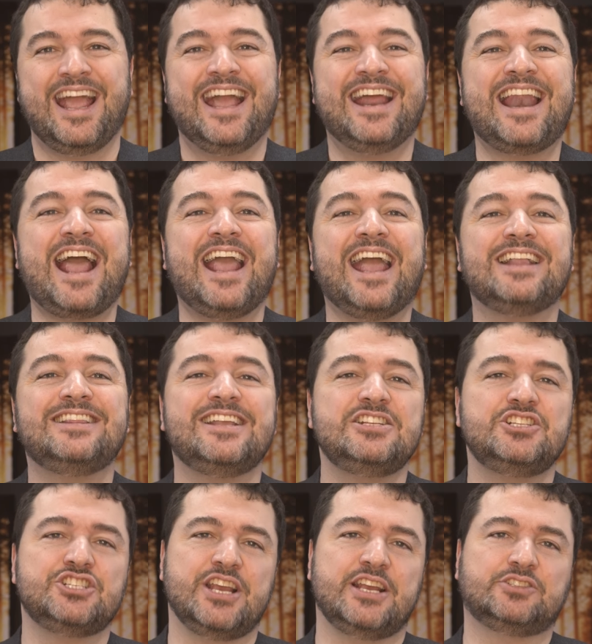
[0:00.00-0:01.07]
and I had the
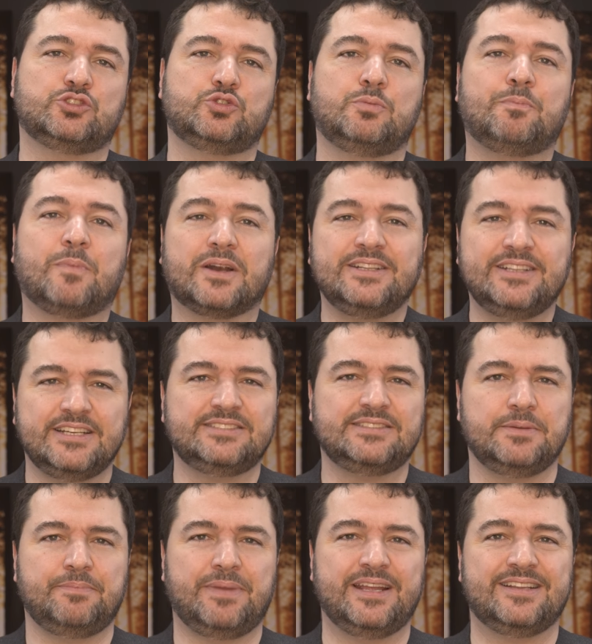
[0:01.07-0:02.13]
chance to
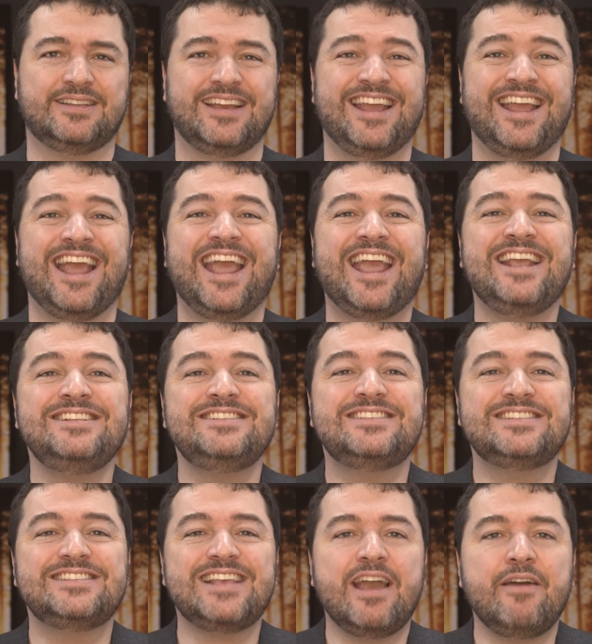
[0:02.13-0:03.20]
participate in
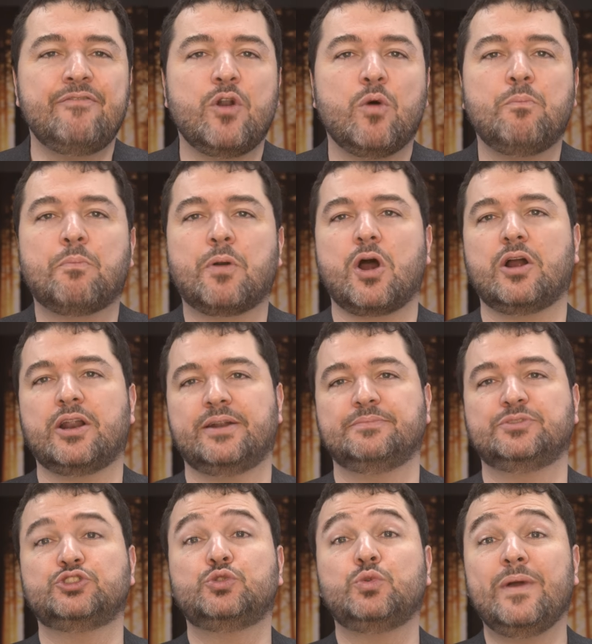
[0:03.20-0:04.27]
several
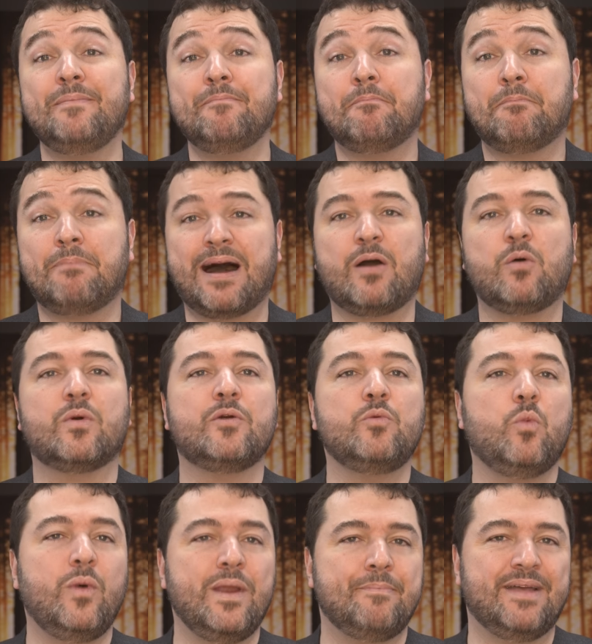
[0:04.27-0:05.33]
programs to empower
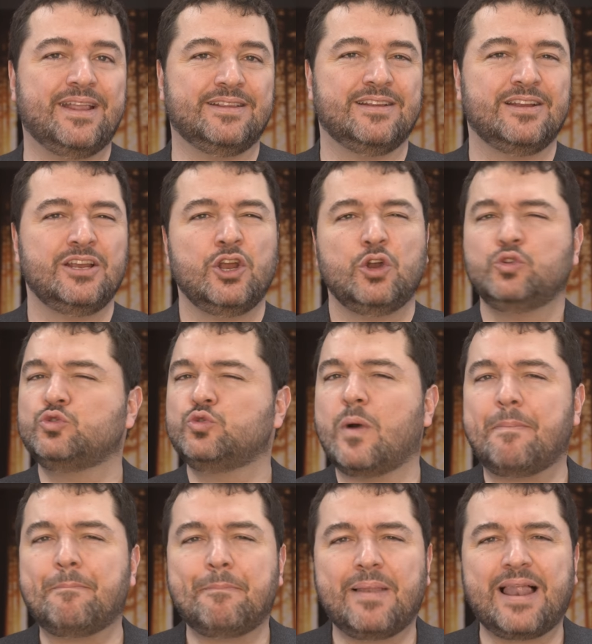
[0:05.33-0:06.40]
women to
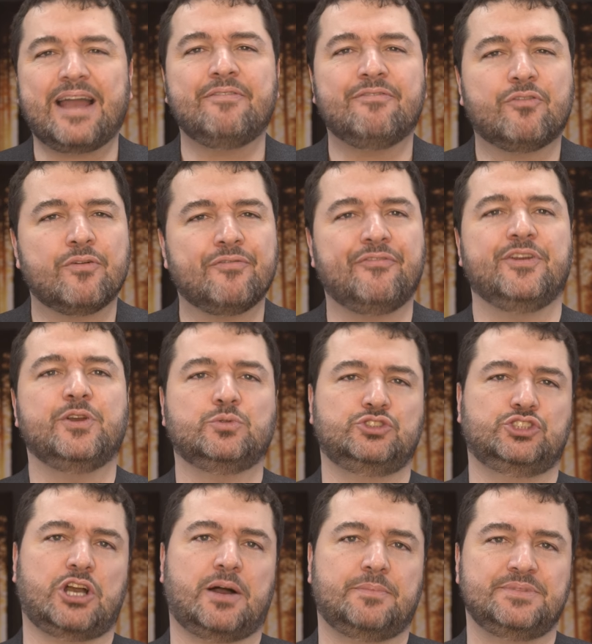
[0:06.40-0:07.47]
apply for field
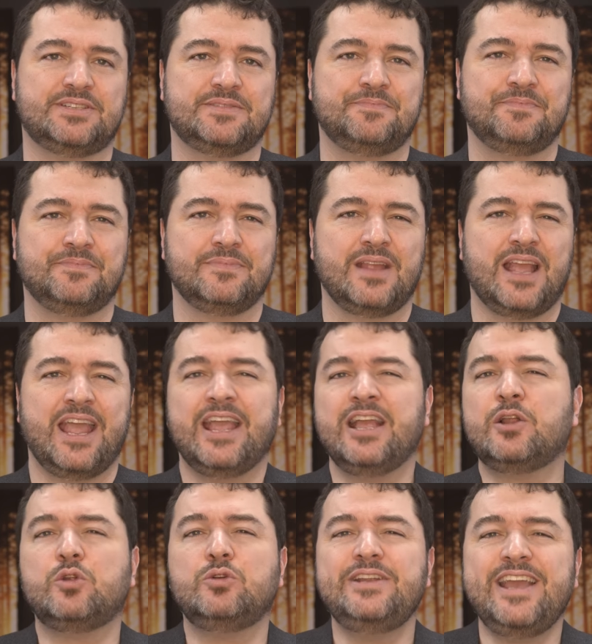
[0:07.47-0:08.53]
jobs,
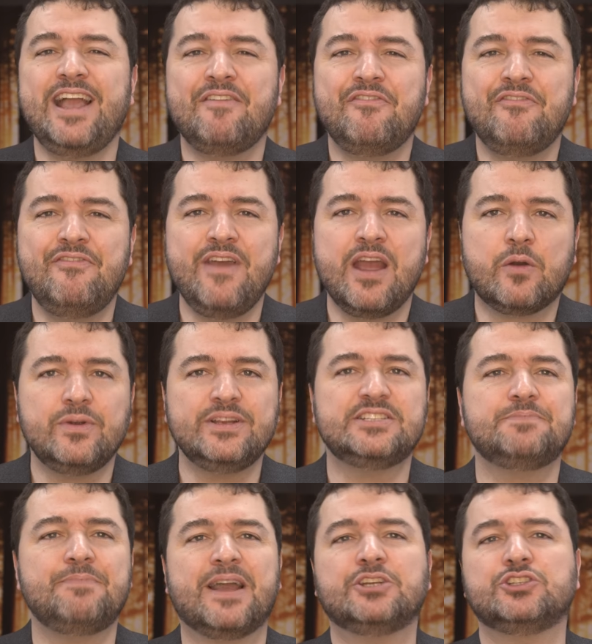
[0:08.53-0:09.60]
including a very
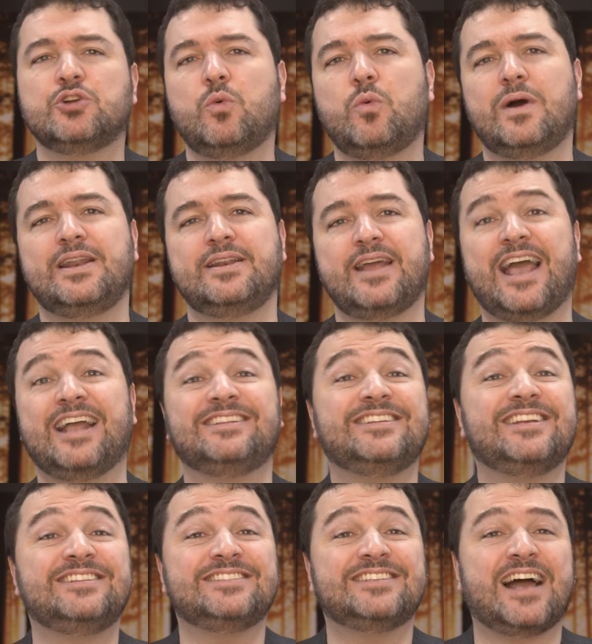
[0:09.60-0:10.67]
special one at
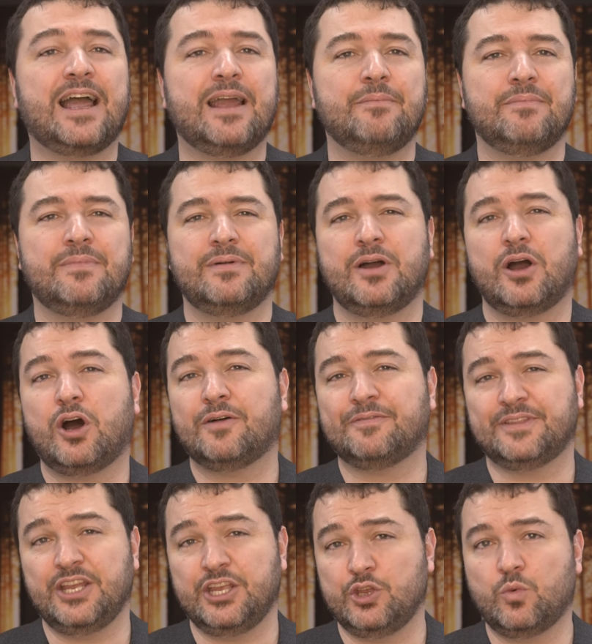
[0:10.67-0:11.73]
the time of
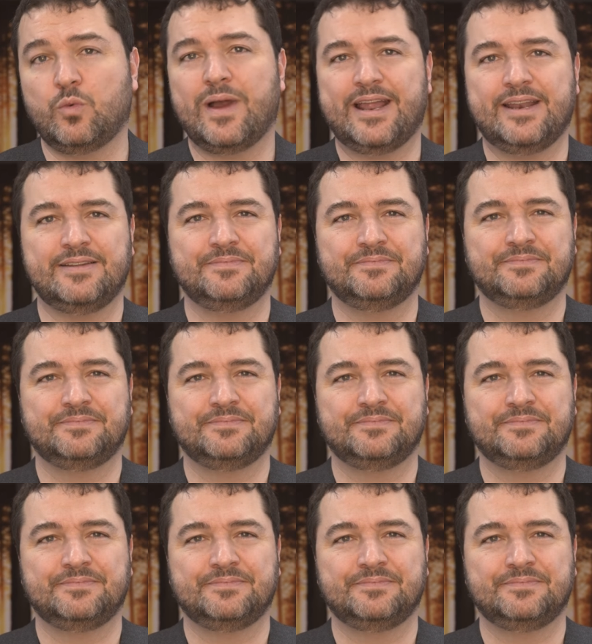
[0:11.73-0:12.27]
the UN.